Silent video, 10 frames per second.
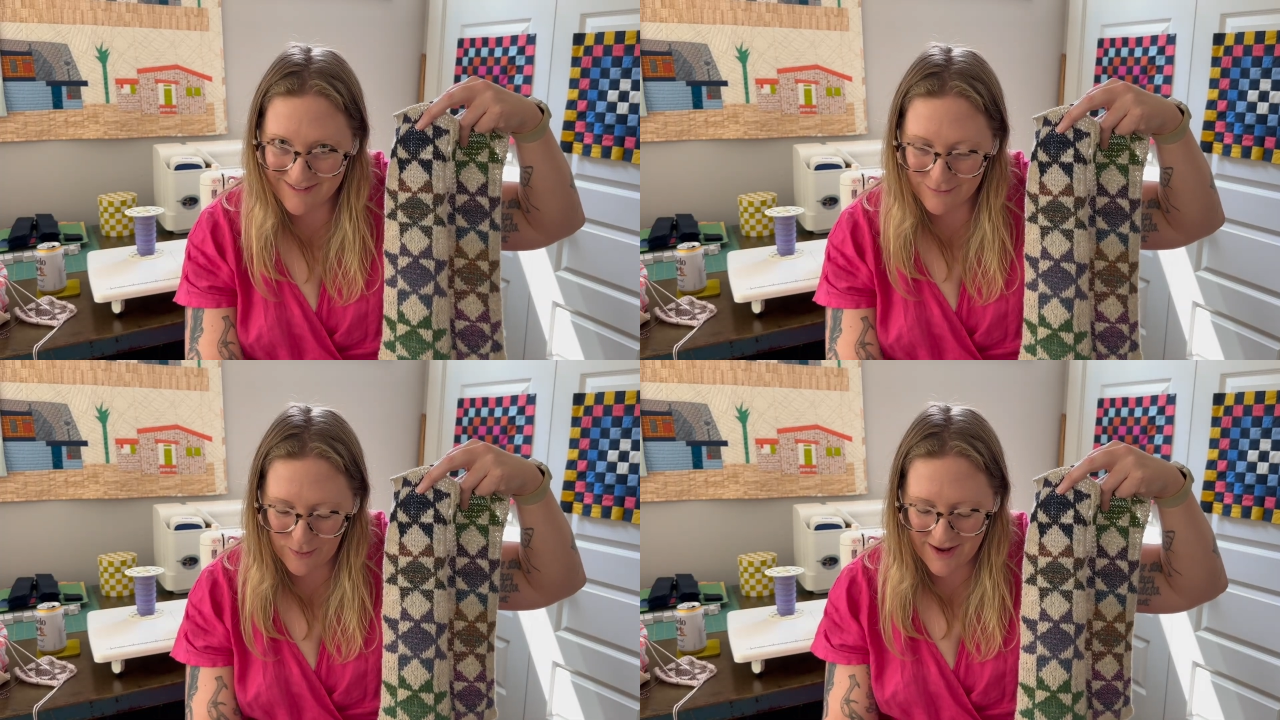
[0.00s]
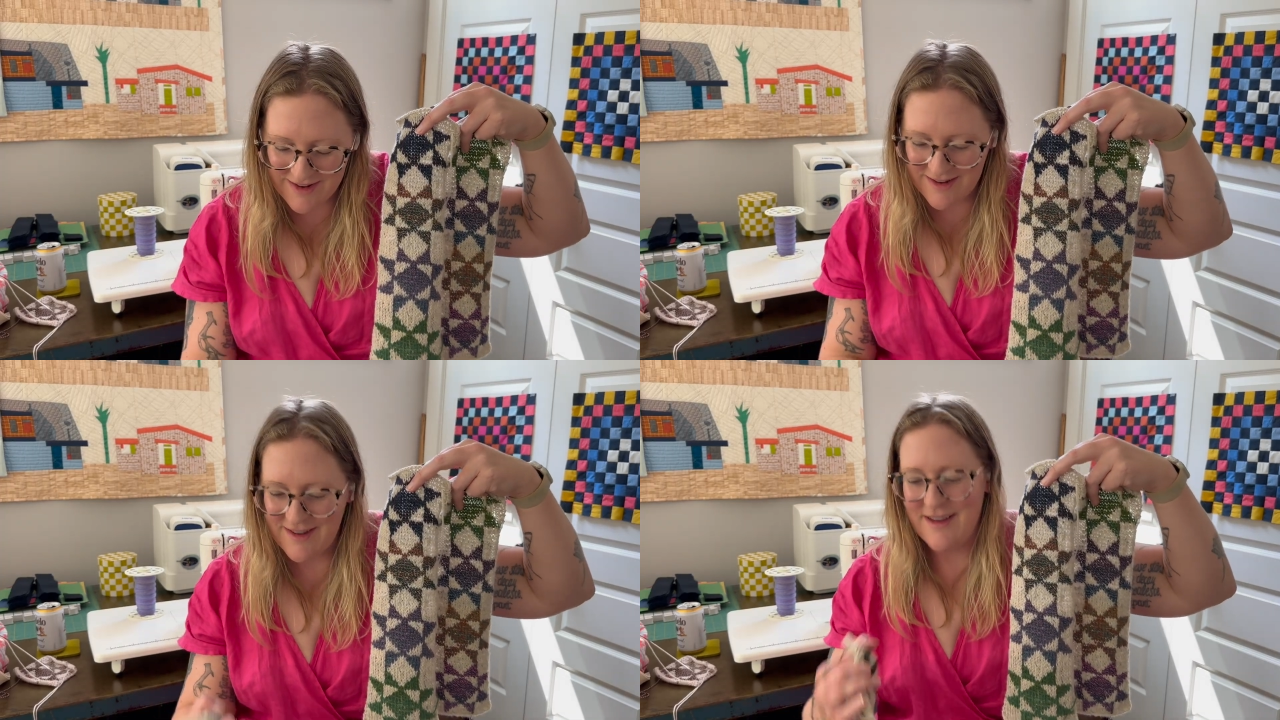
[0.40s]

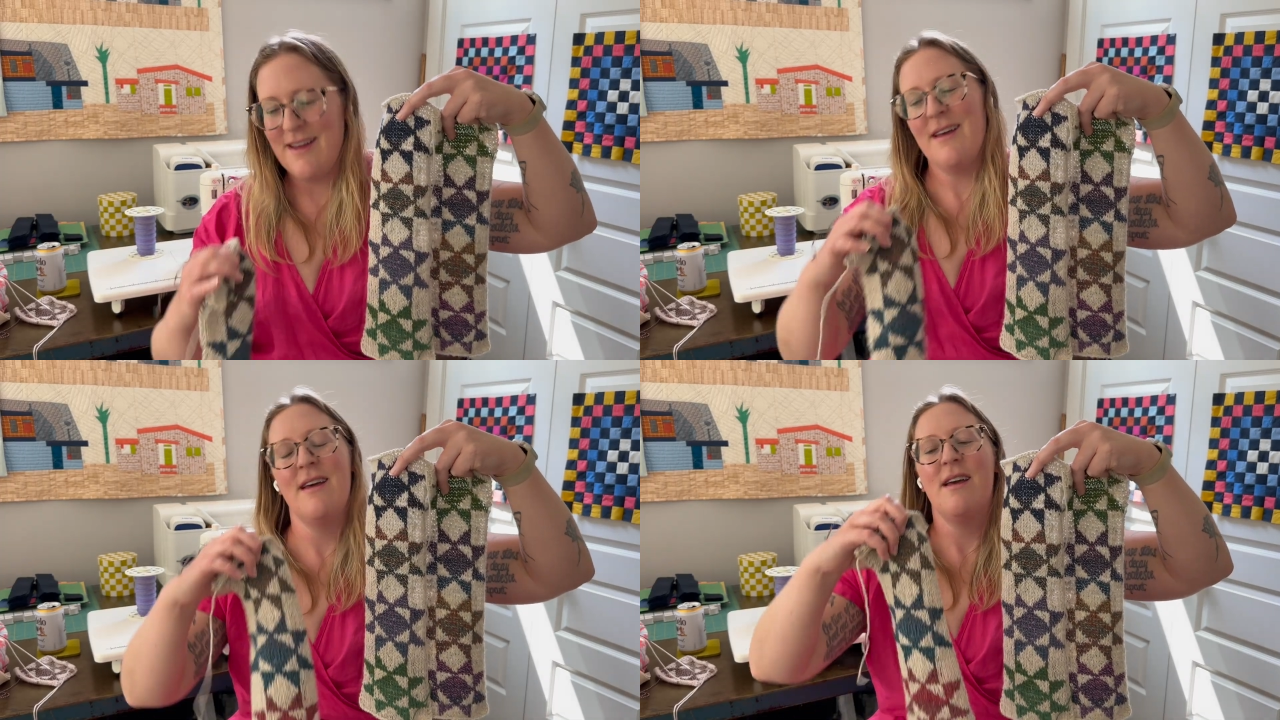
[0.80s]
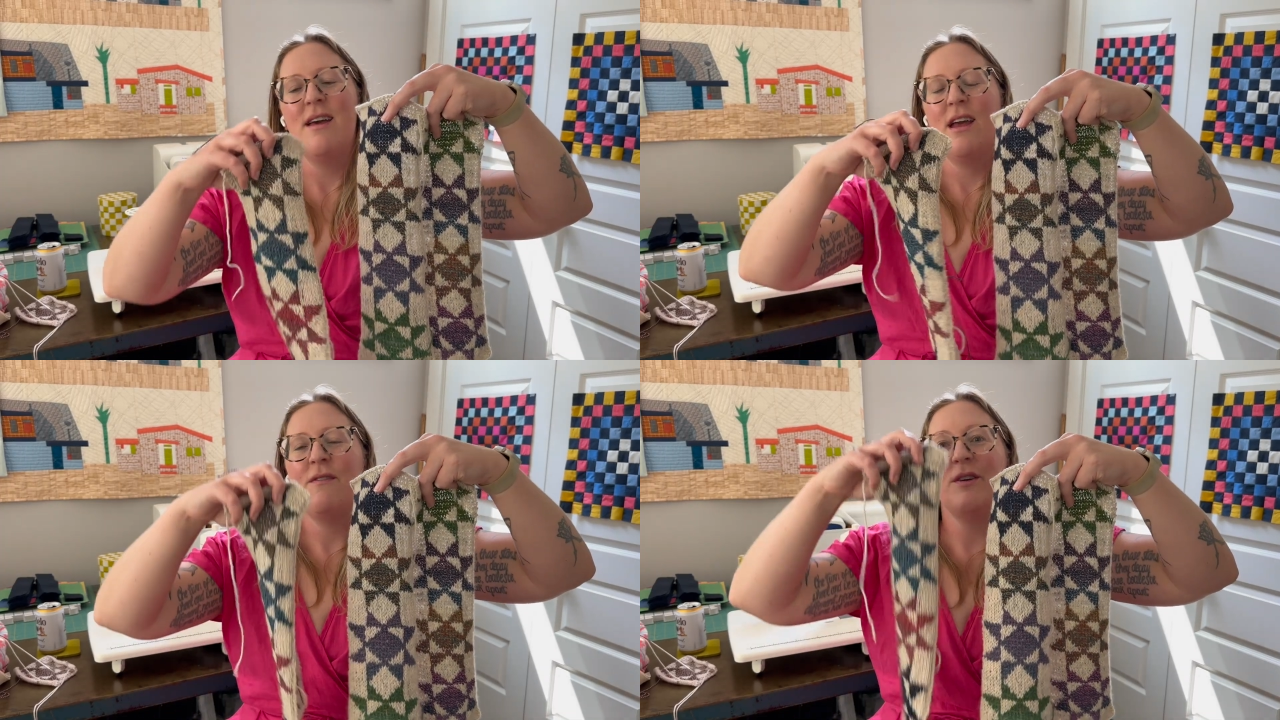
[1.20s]
When,
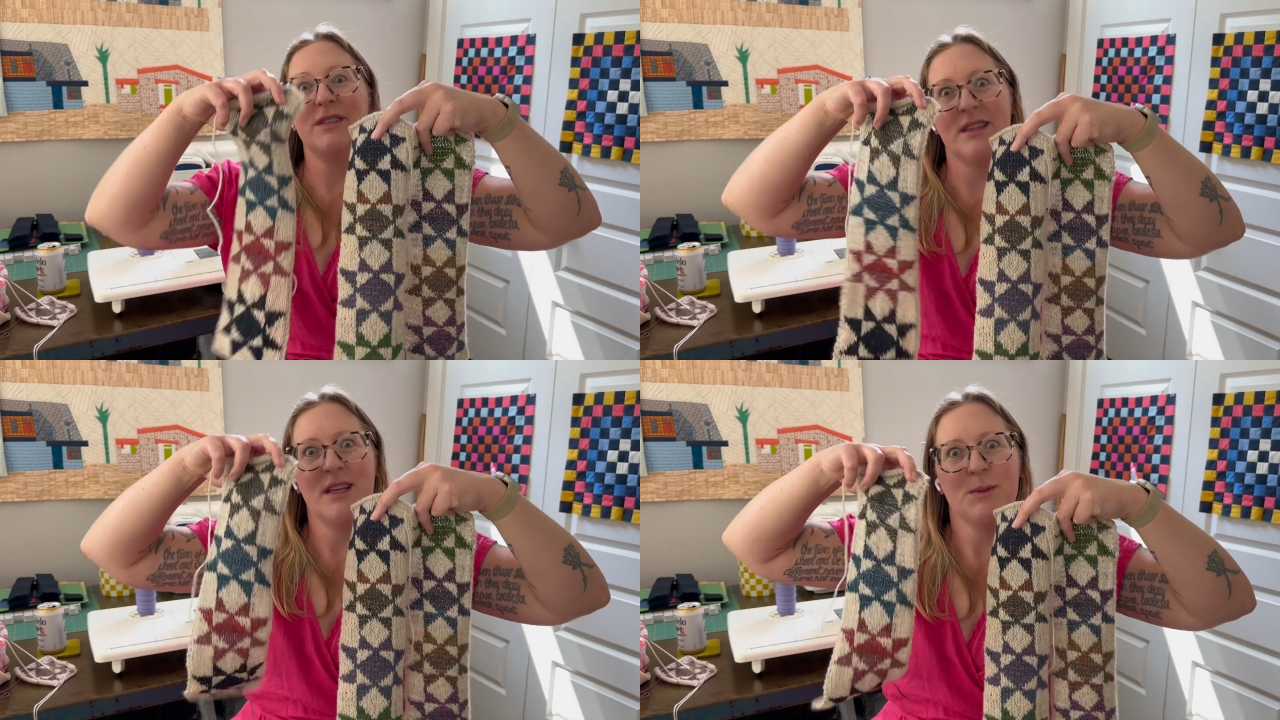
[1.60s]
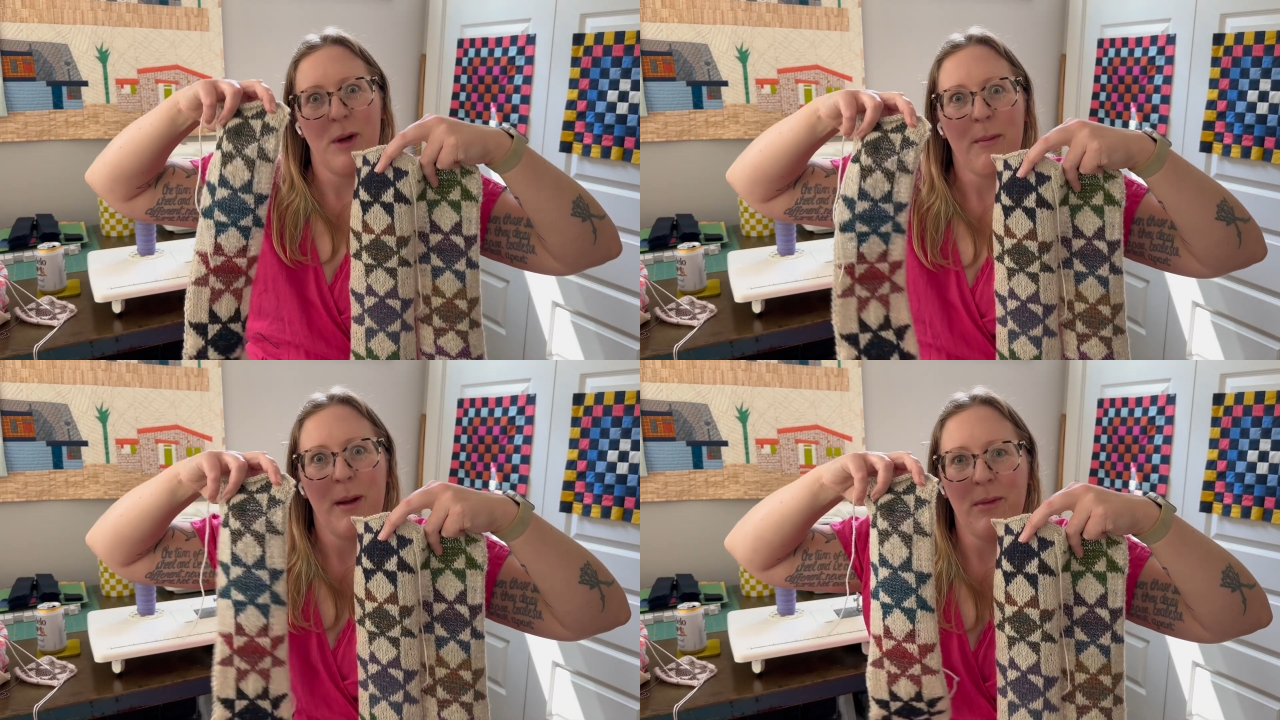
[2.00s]
if you did these
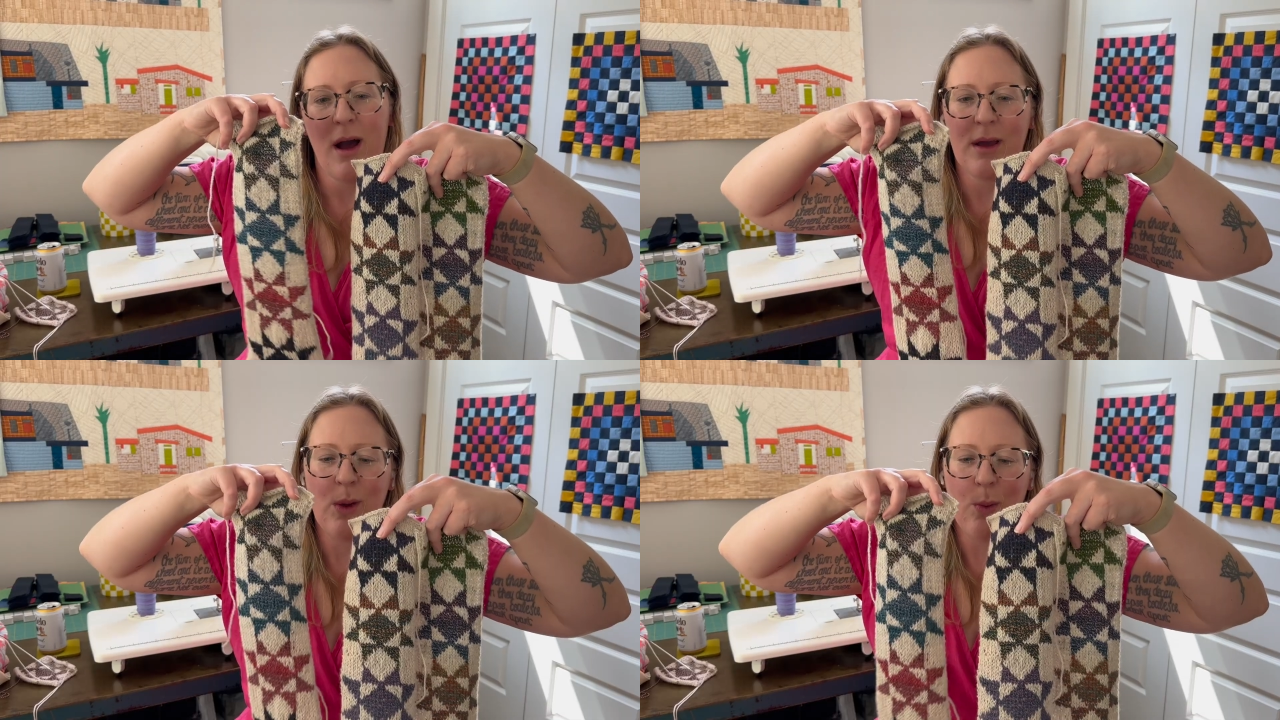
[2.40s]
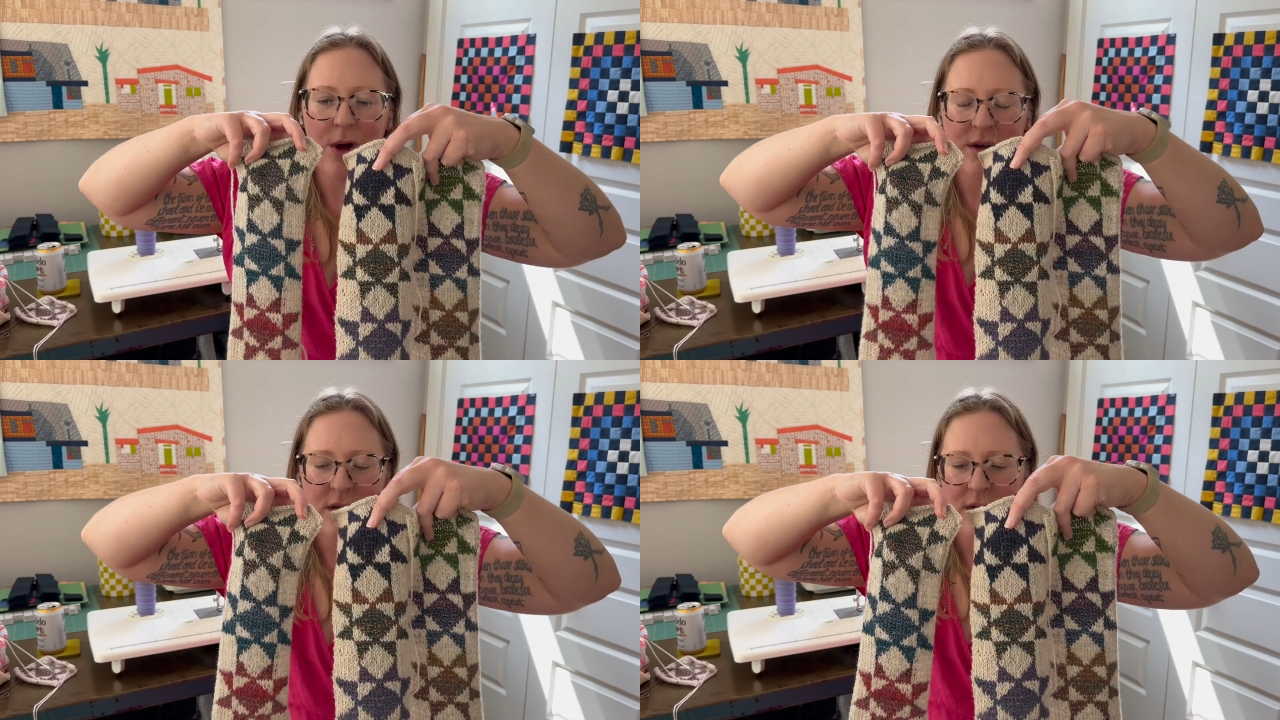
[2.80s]
block by block, you would.